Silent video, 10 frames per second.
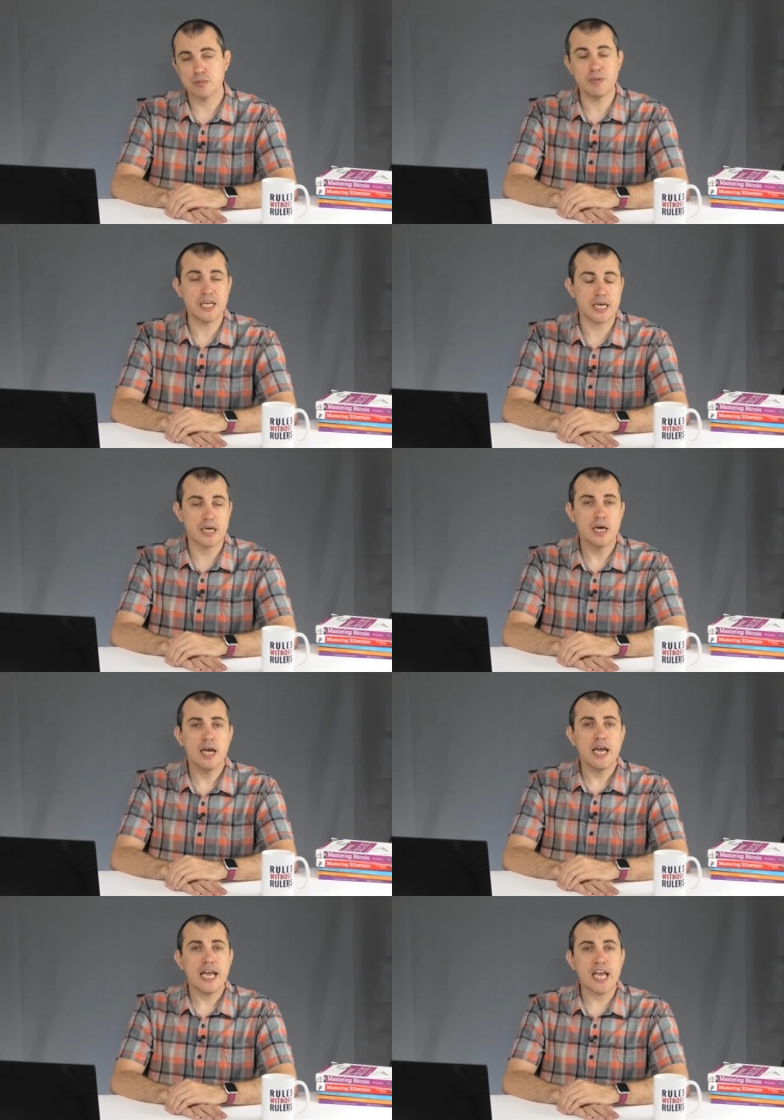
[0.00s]
Meaning,
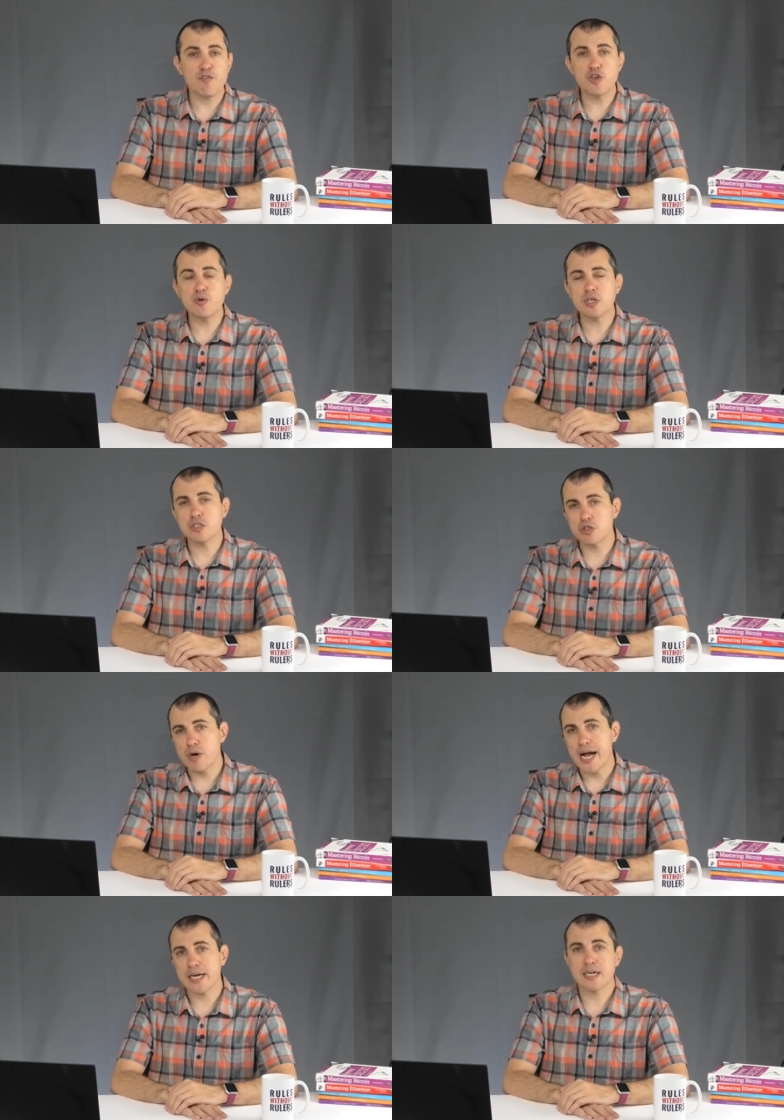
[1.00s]
if you can
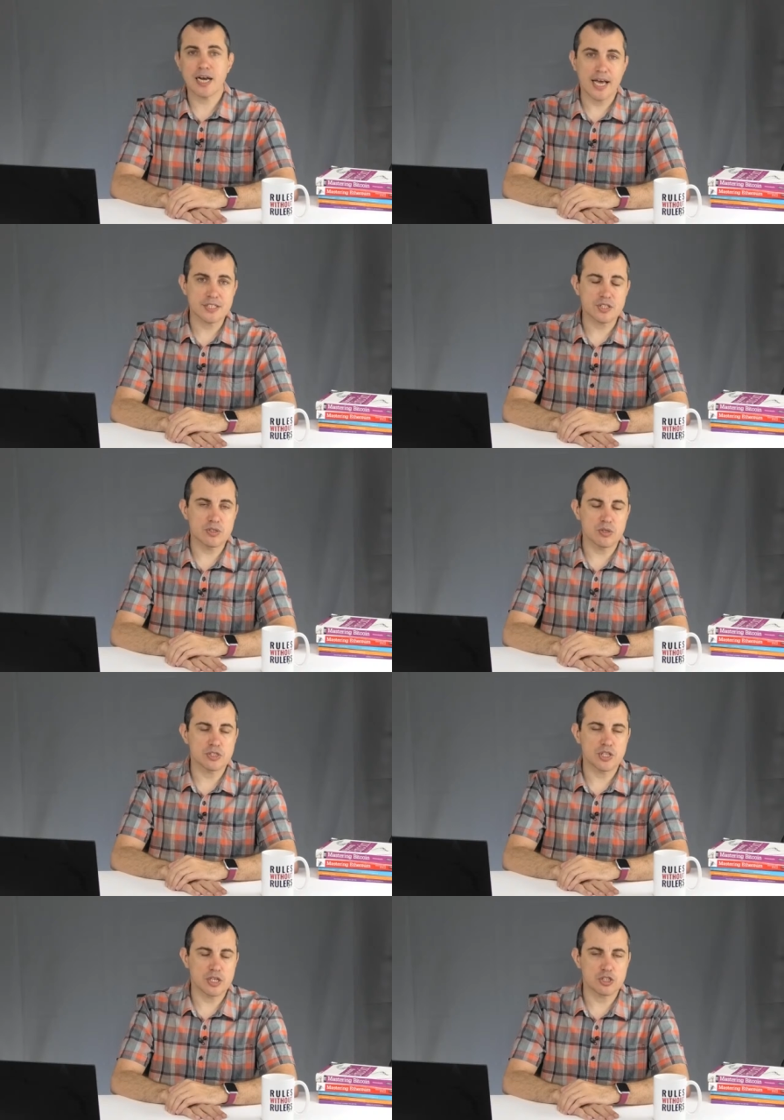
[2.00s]
crack classical
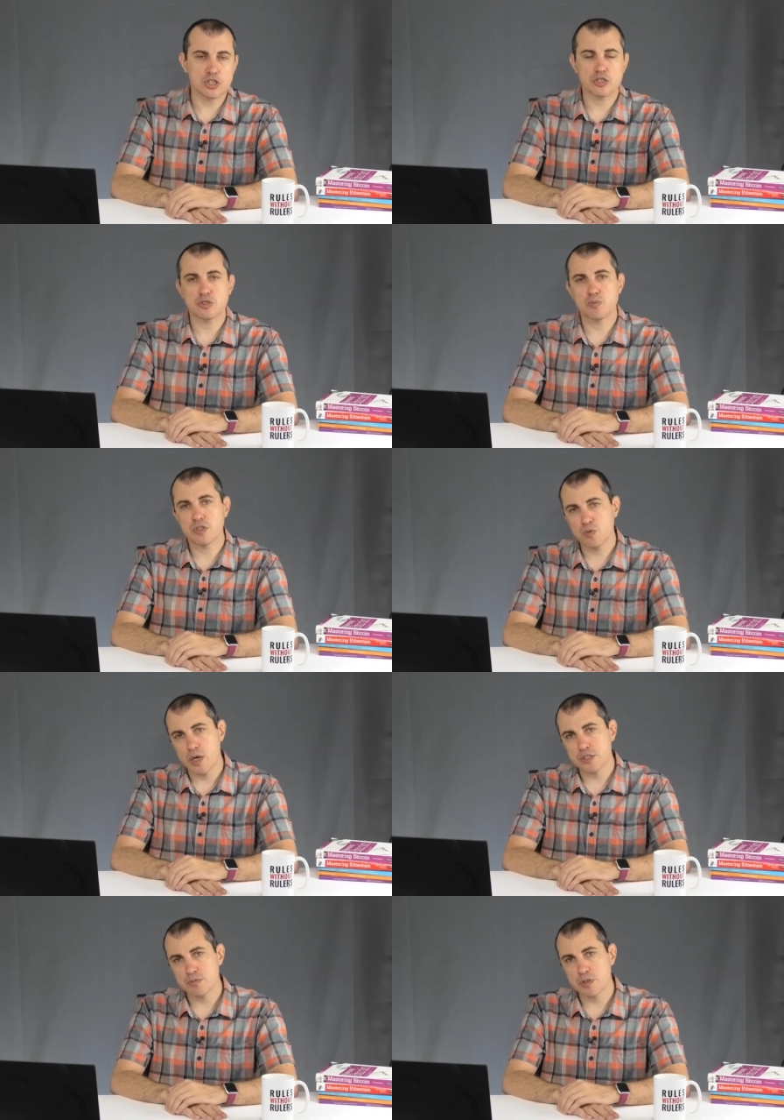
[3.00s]
signatures with
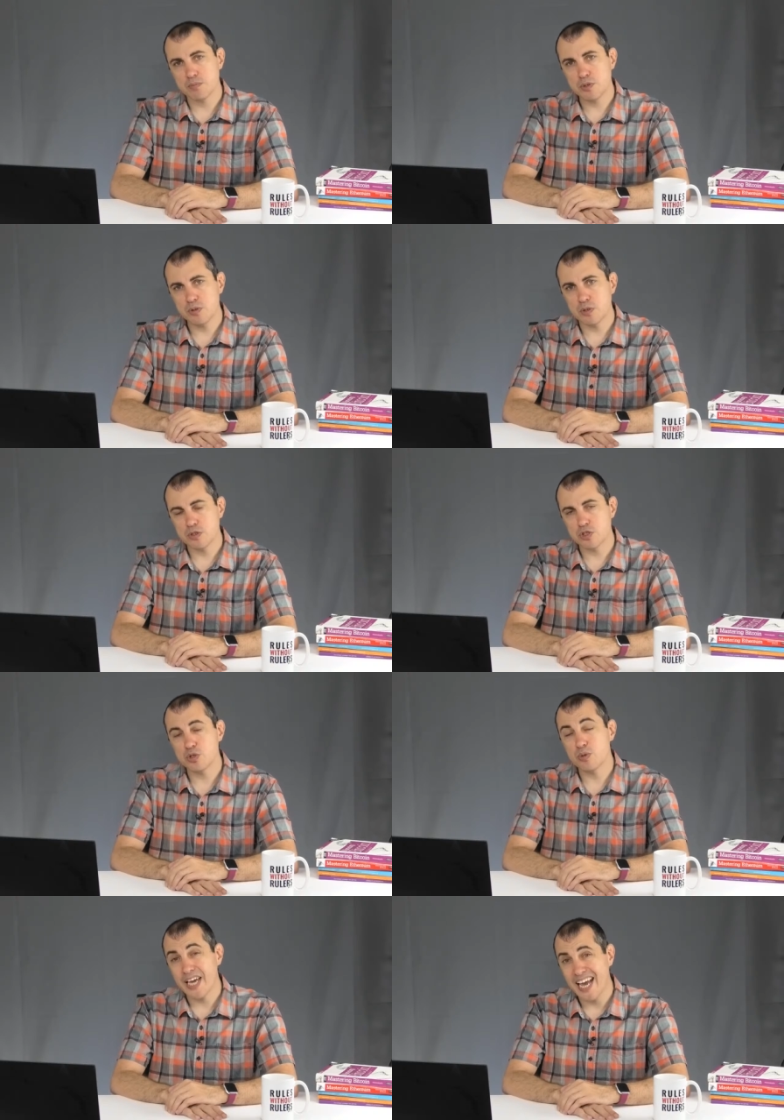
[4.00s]
quantum computers,
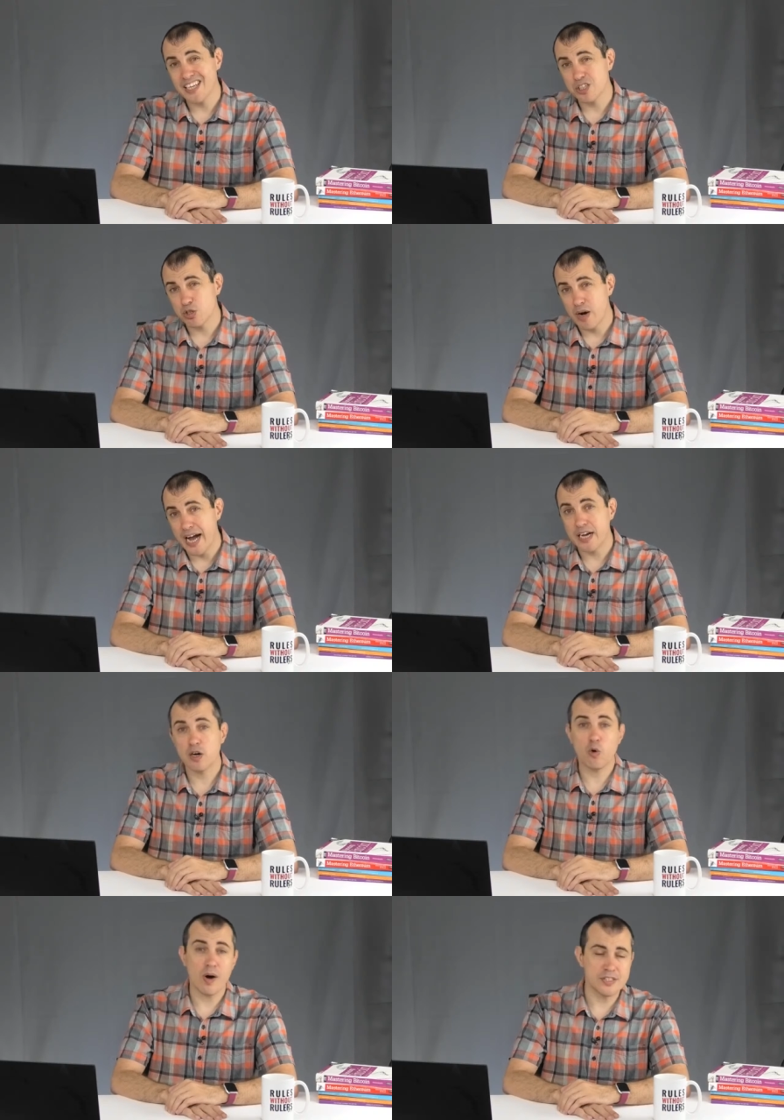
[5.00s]
you can't crack
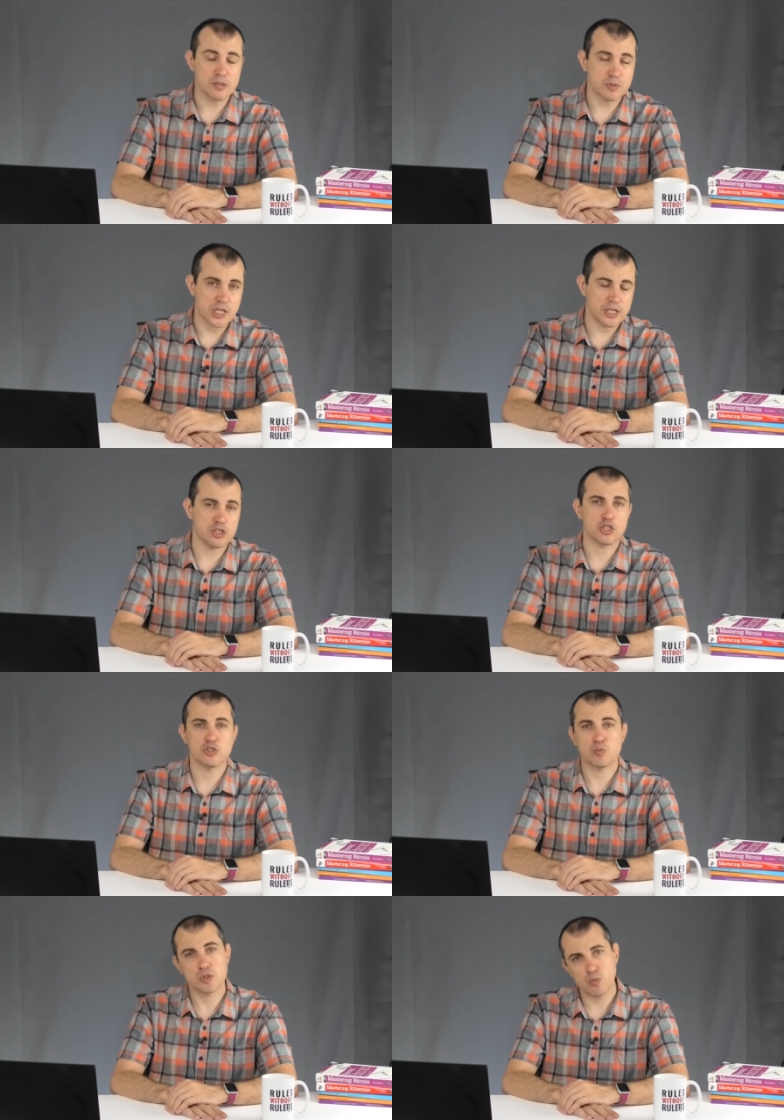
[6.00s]
quantum signatures
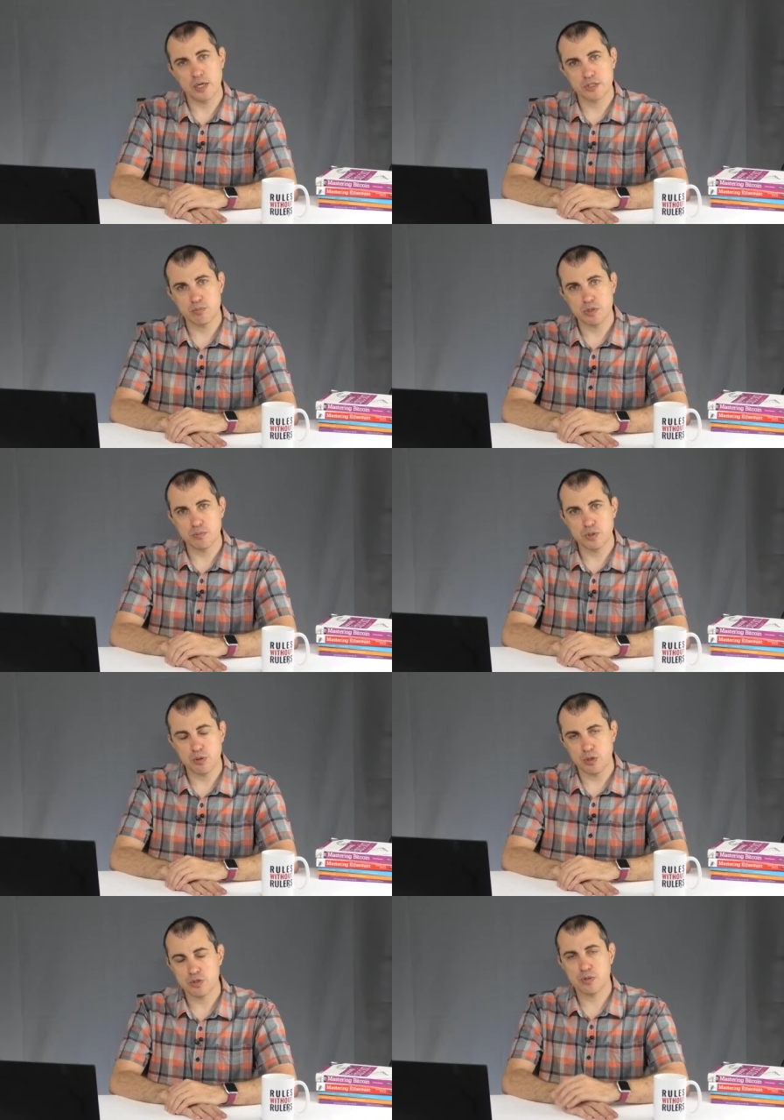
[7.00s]
with quantum
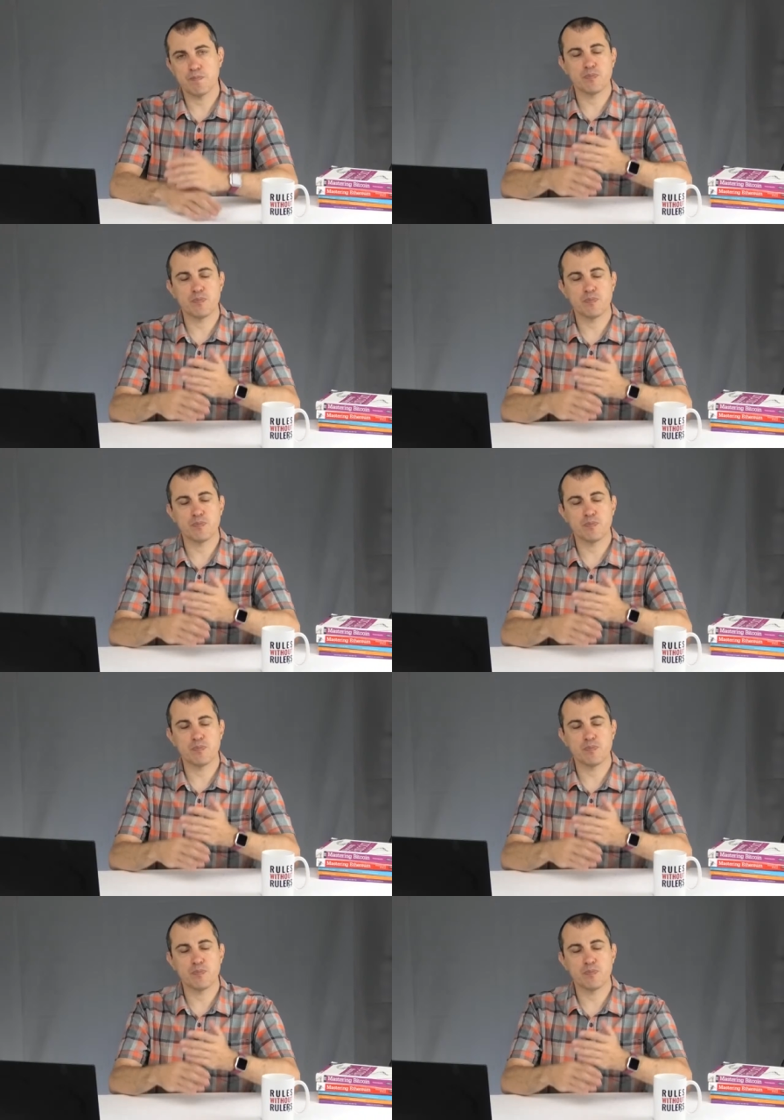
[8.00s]
computers.